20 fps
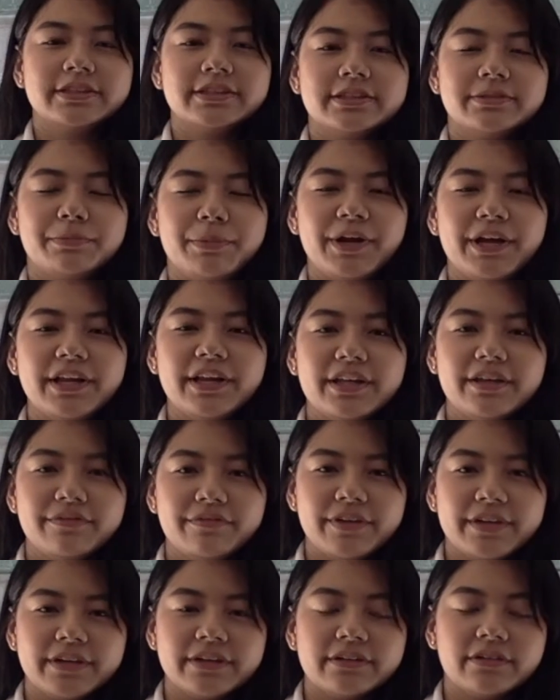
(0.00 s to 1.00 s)
Spray
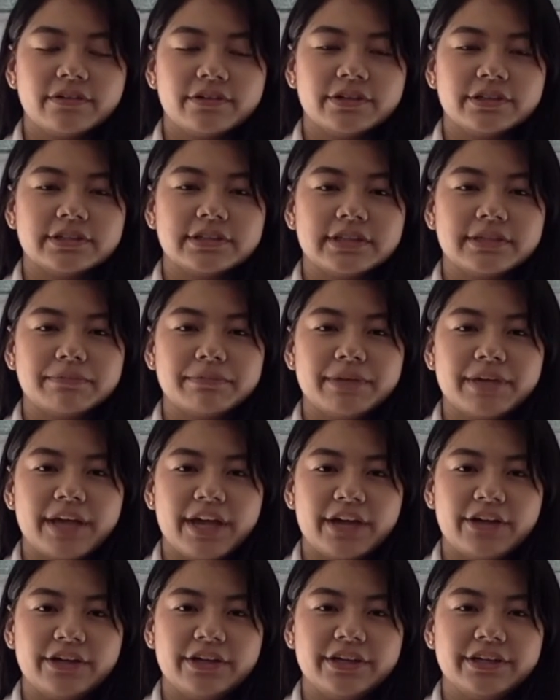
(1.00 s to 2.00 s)
living or sleeping
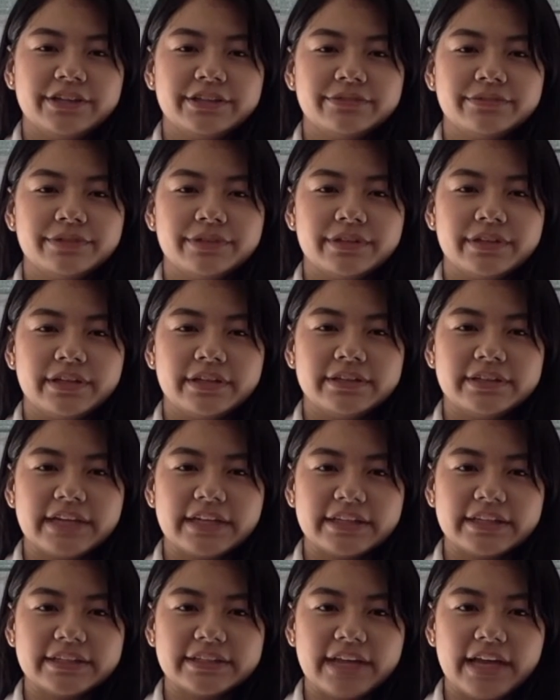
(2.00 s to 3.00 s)
areas with
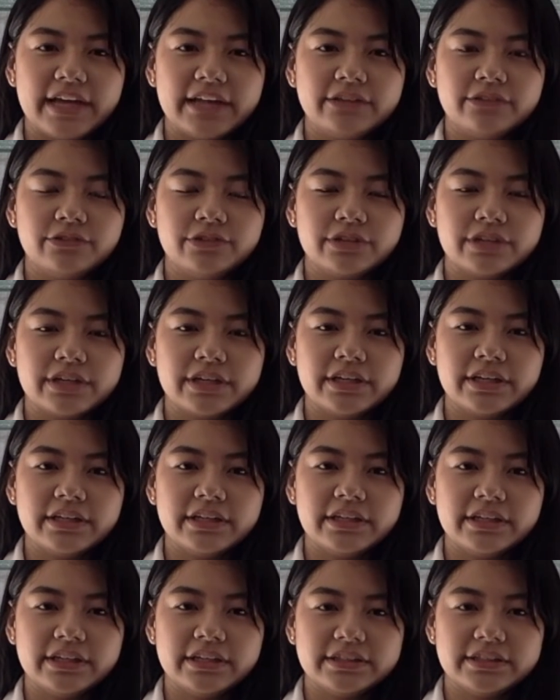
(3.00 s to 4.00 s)
insecticide to kill
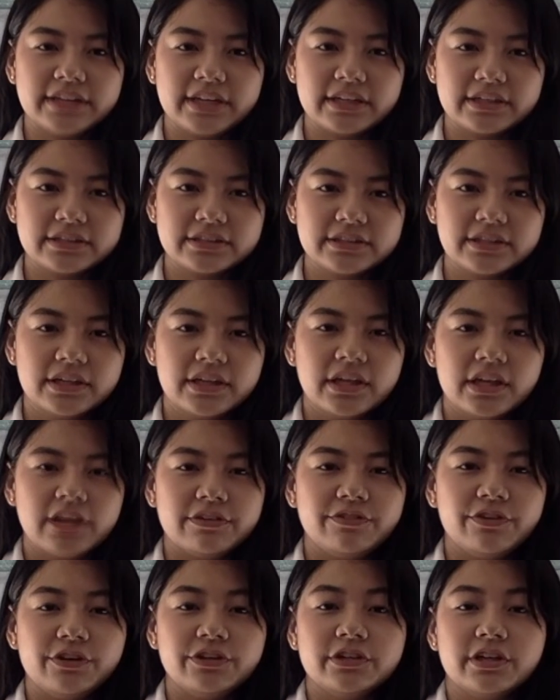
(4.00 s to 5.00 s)
the insects. If
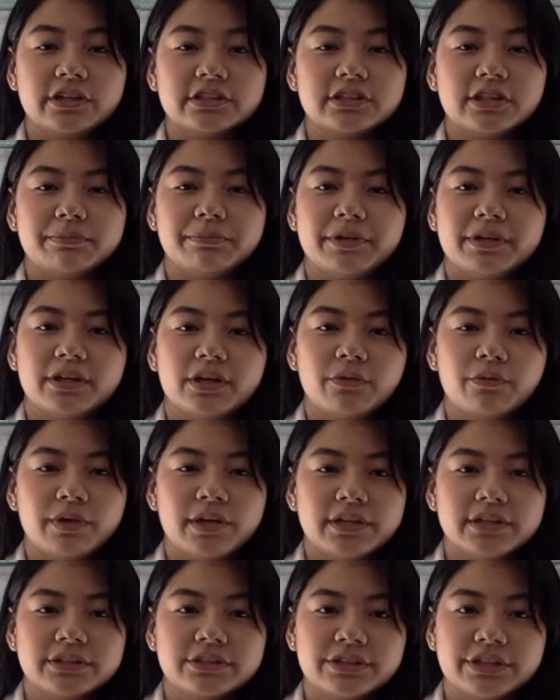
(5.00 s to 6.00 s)
you are not sleeping in a
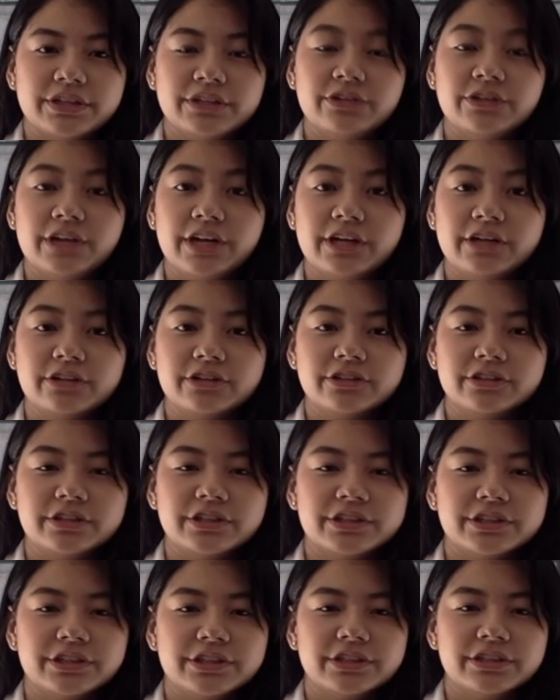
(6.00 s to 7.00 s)
well-screened or
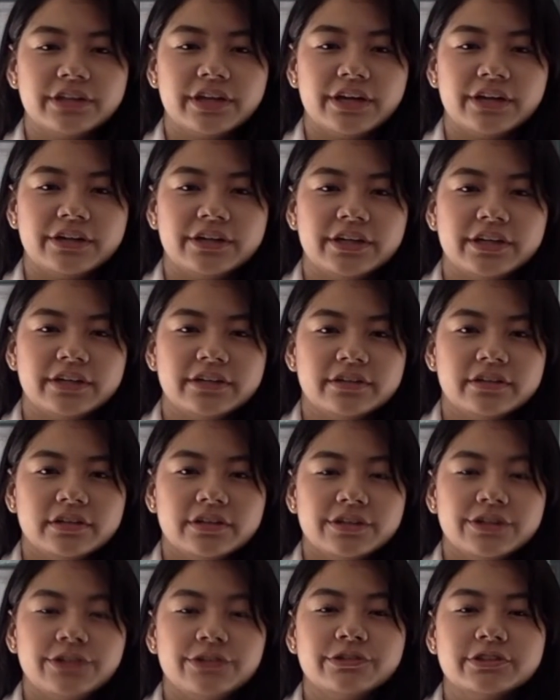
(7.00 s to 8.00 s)
air-conditioned area,
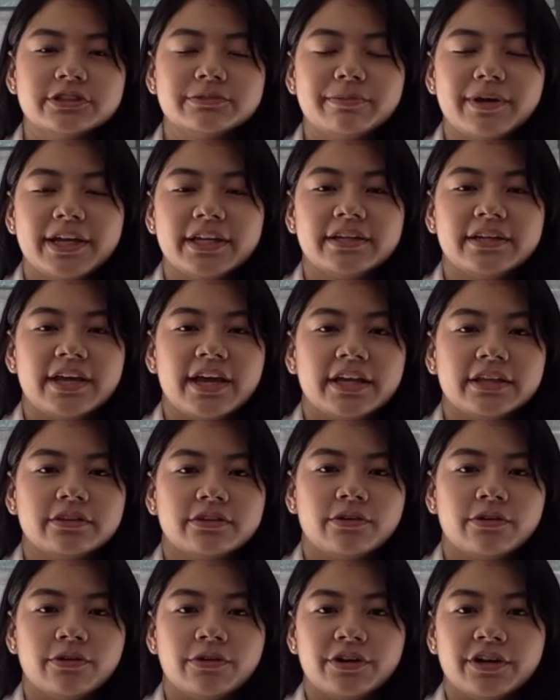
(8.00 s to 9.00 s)
use bed net
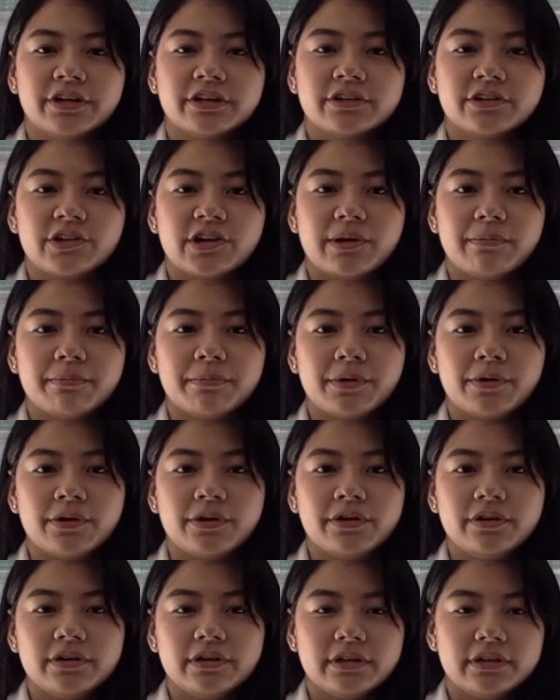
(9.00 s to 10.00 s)
or
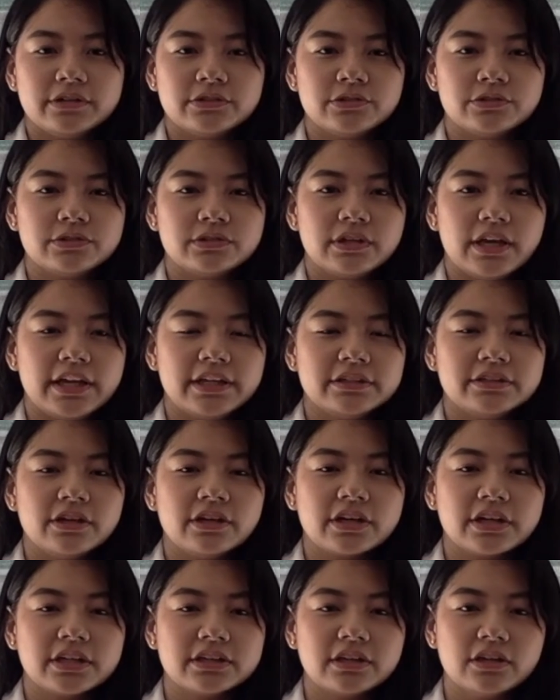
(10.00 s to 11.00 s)
colombo and tuck
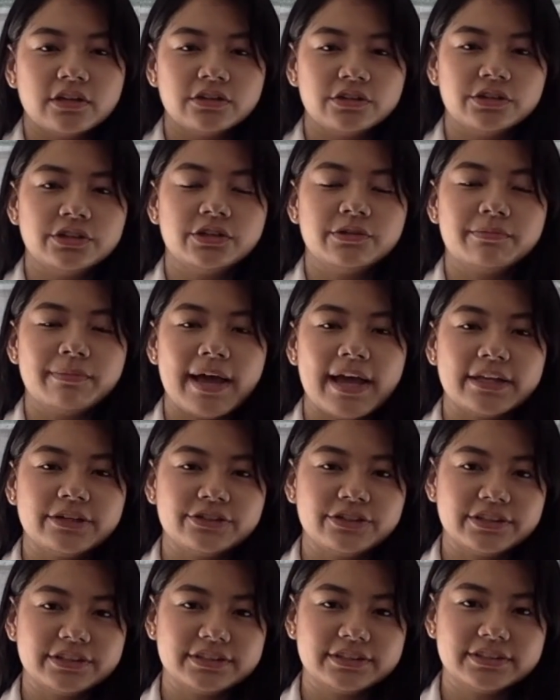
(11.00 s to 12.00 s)
it under your
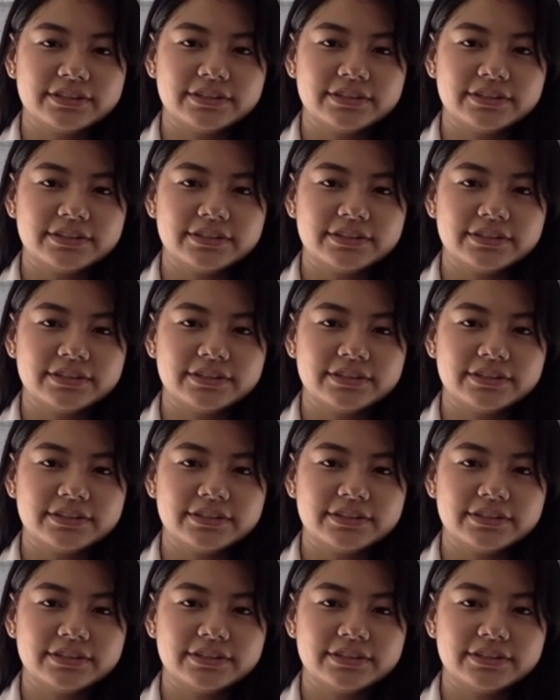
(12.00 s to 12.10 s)
mattress.